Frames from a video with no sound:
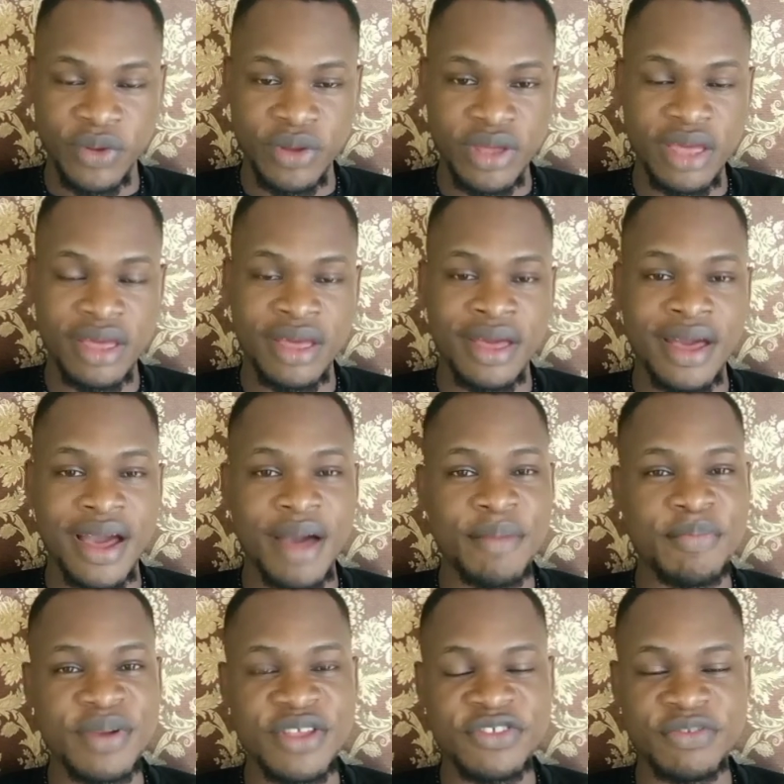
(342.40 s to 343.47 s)
Okay,
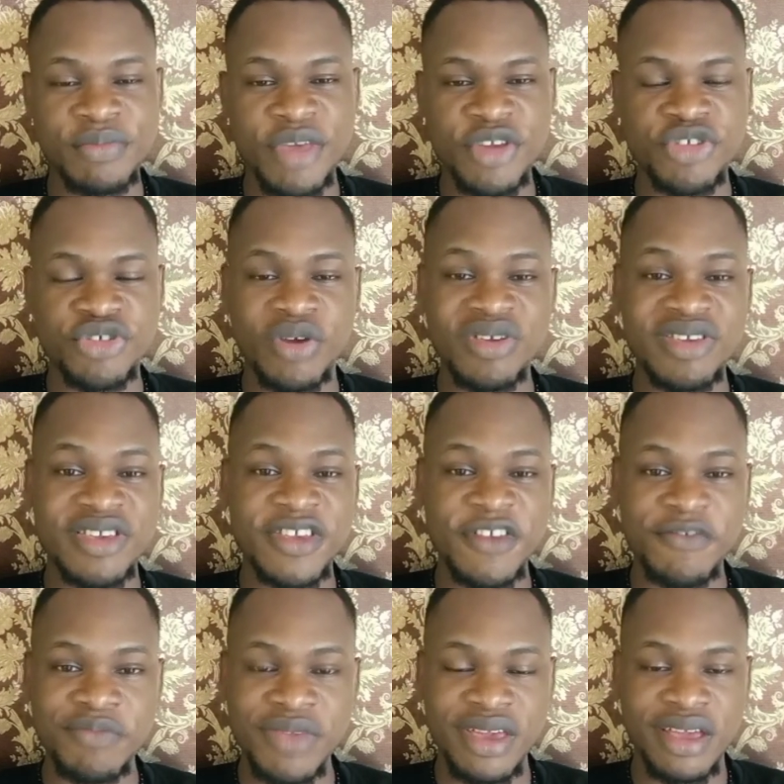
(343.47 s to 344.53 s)
and please make sure you
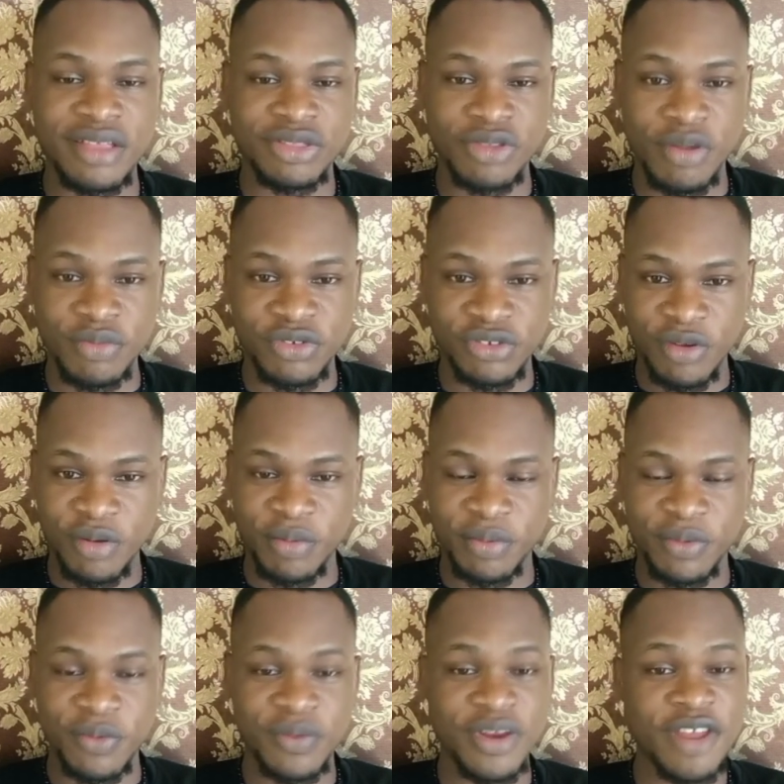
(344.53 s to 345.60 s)
give me a thumbs up
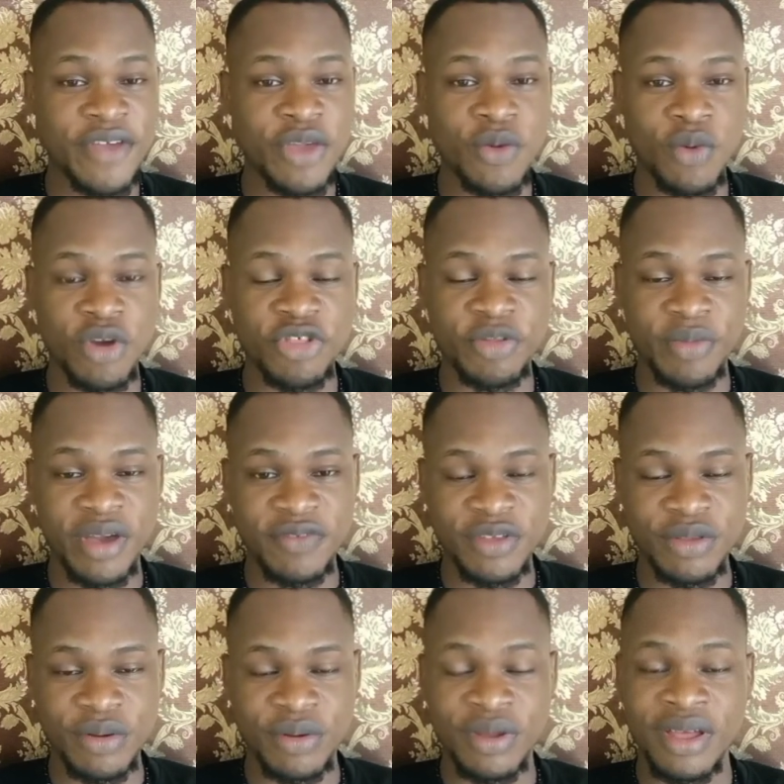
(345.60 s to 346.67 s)
whenever you watch my
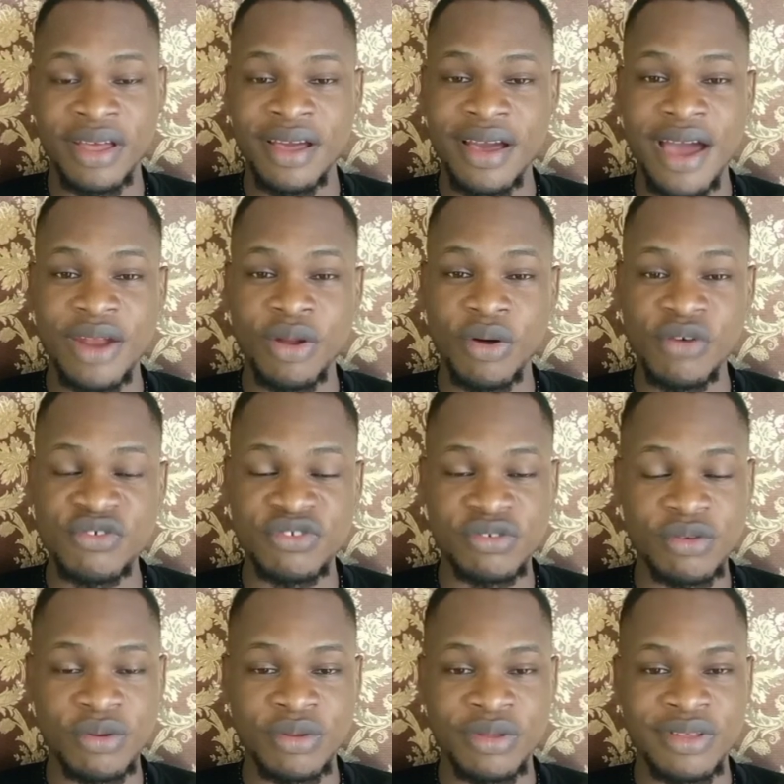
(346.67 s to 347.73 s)
video, and
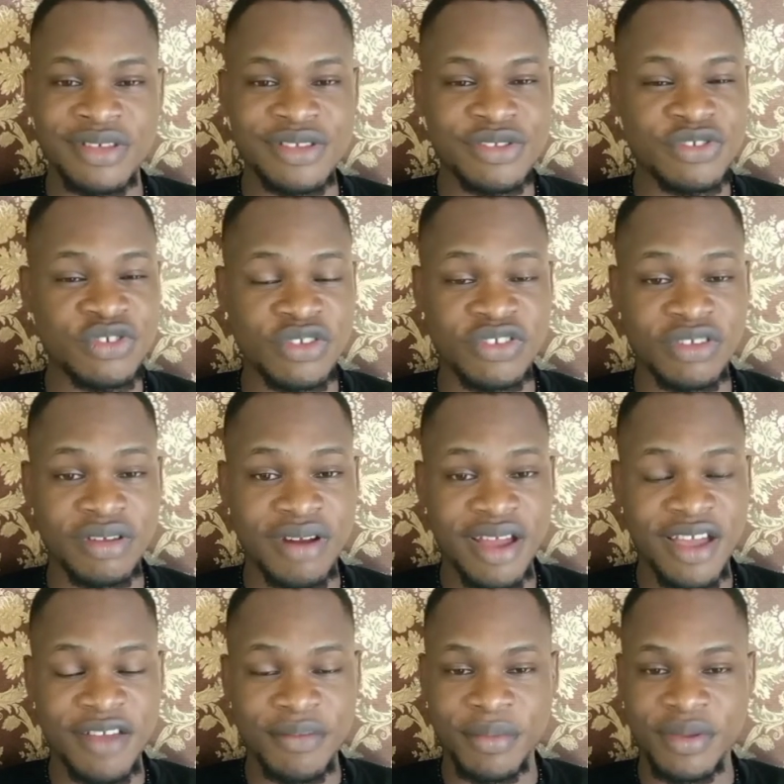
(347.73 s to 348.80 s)
also
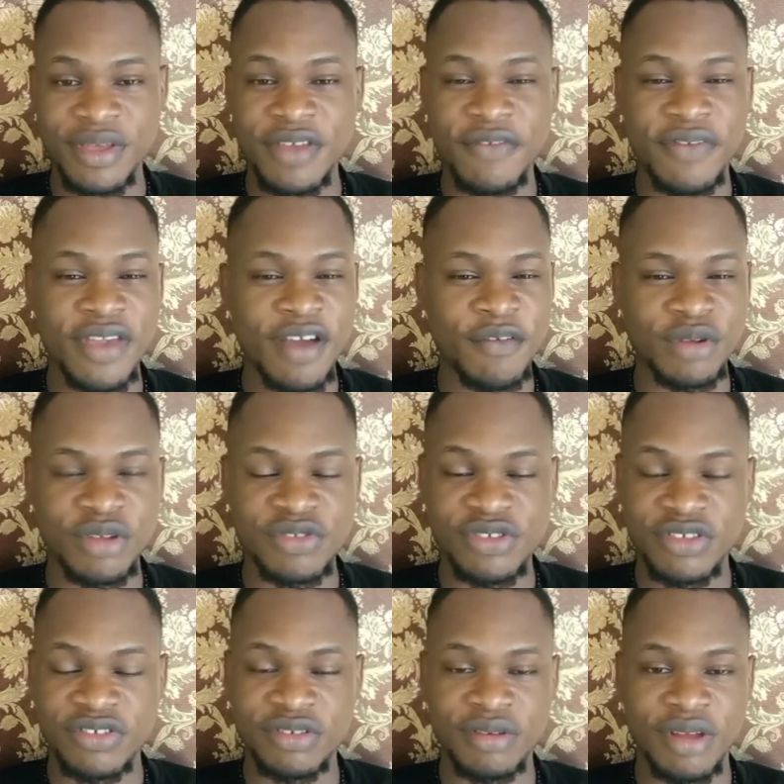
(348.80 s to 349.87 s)
subscribe if you have not
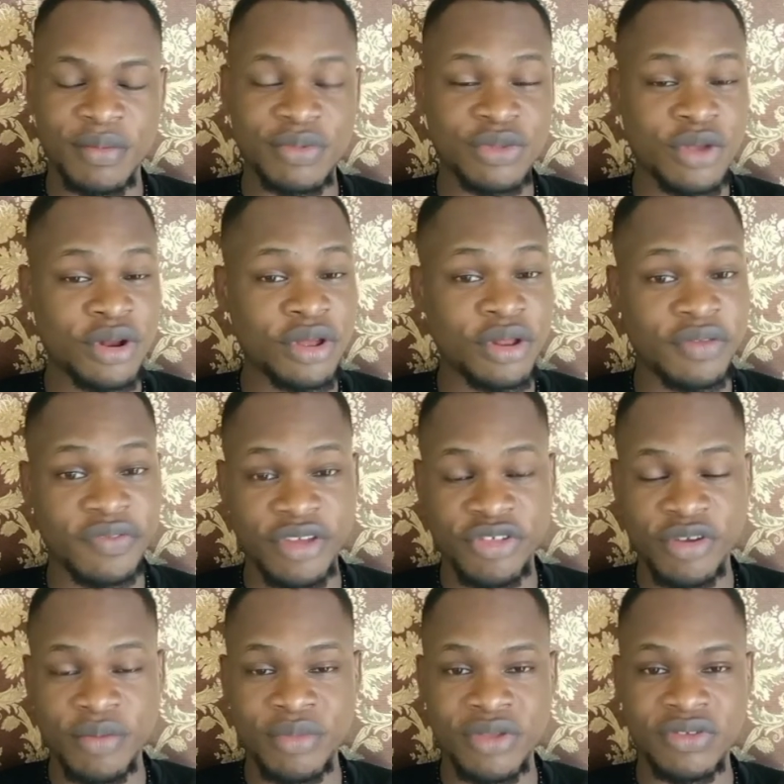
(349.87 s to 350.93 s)
subscribed. Turn on the
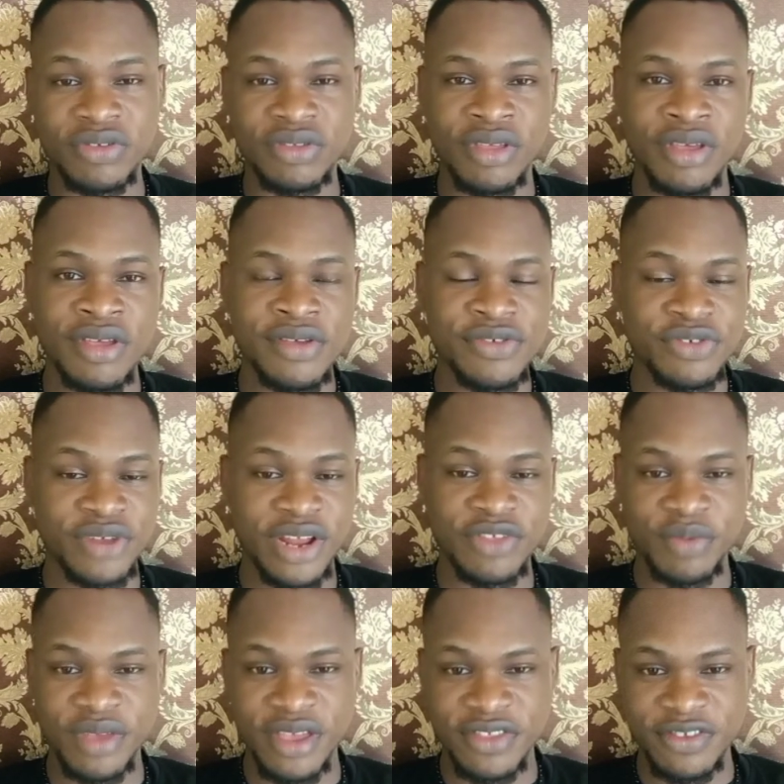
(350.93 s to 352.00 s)
notification button so
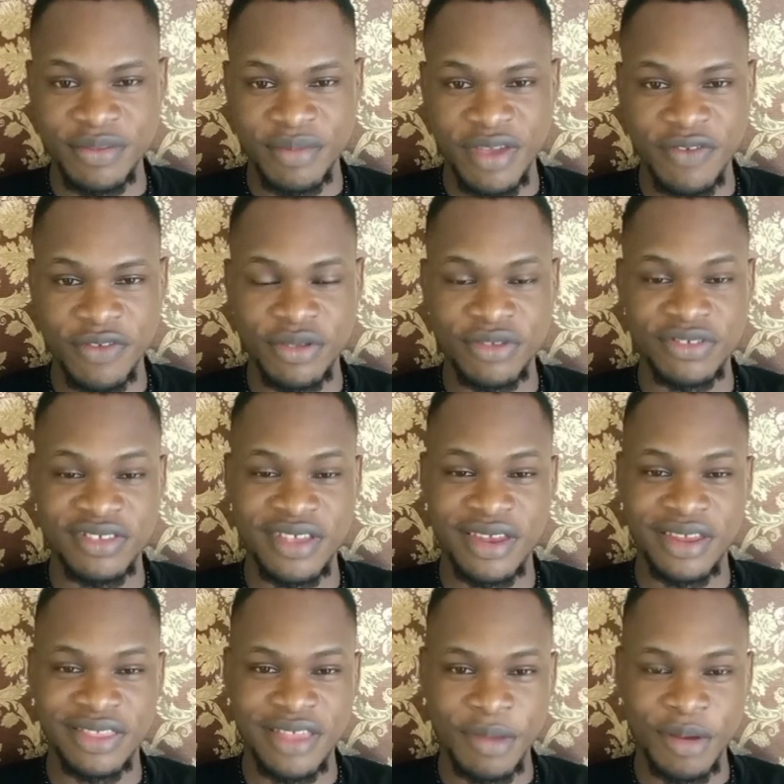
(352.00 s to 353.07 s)
that you'll be getting my videos
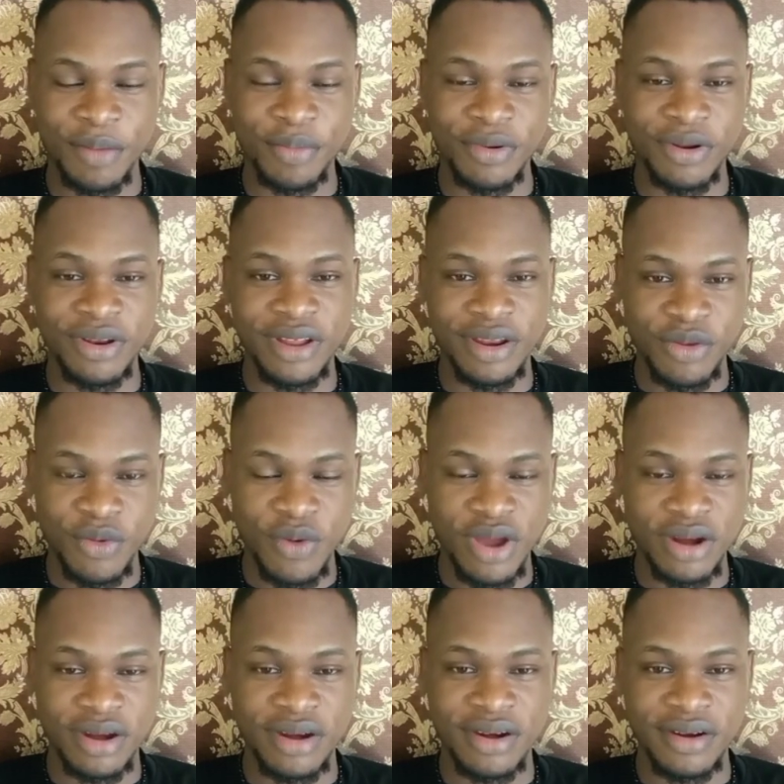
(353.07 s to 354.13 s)
anytime I upload a new
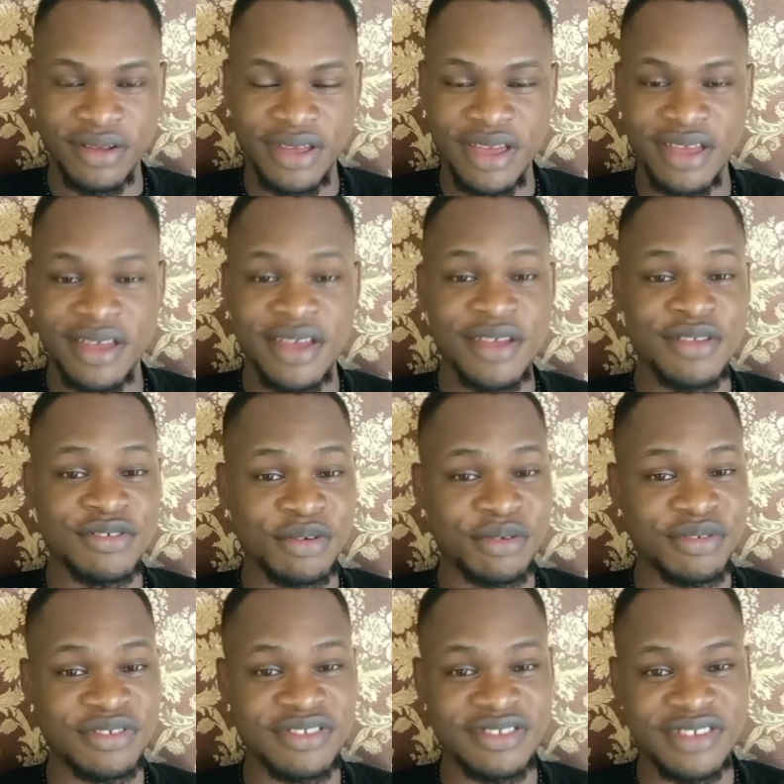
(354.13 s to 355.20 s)
one. Okay,
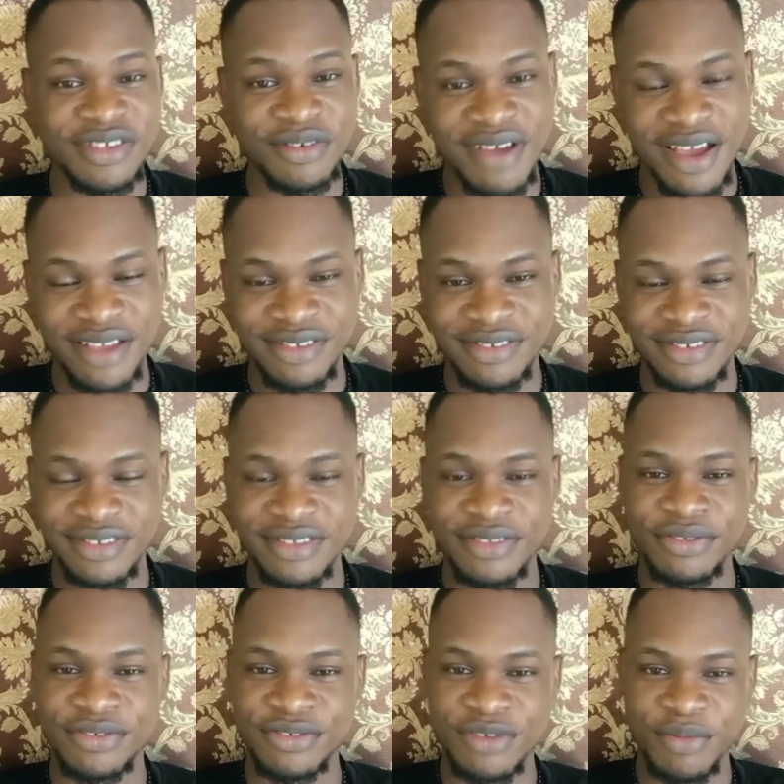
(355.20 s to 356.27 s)
so see you guys
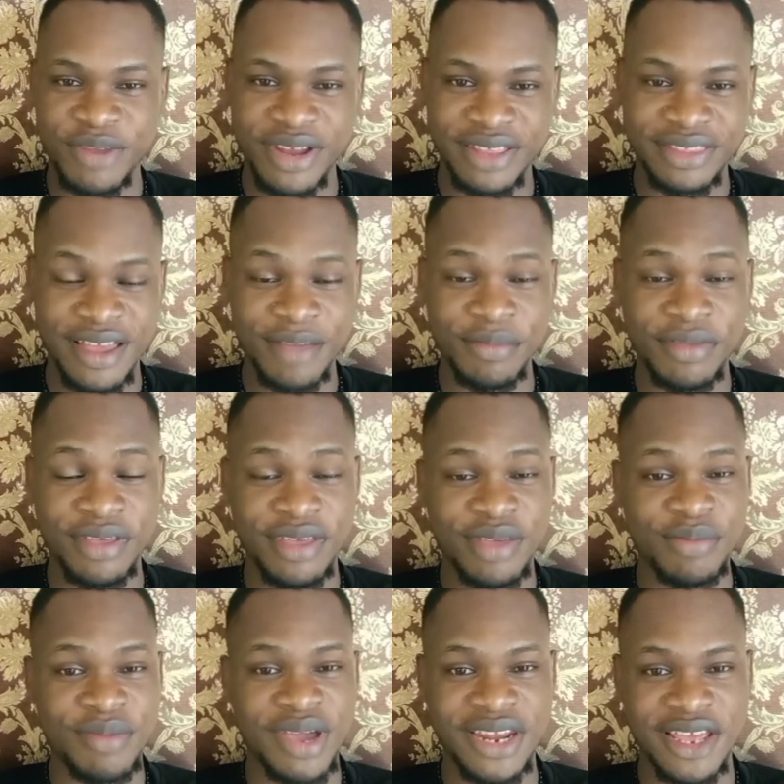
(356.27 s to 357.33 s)
some other time
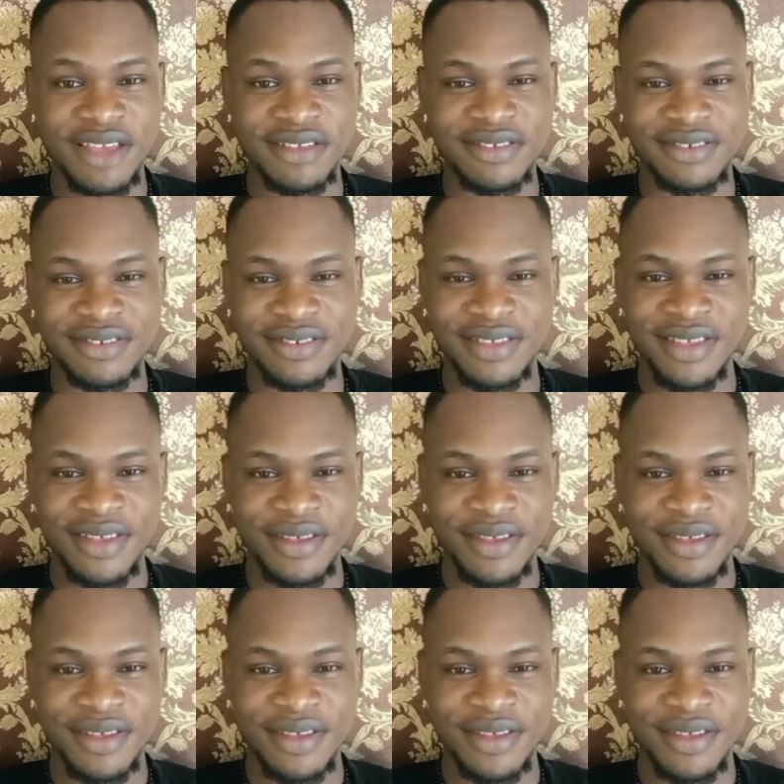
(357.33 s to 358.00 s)
in my next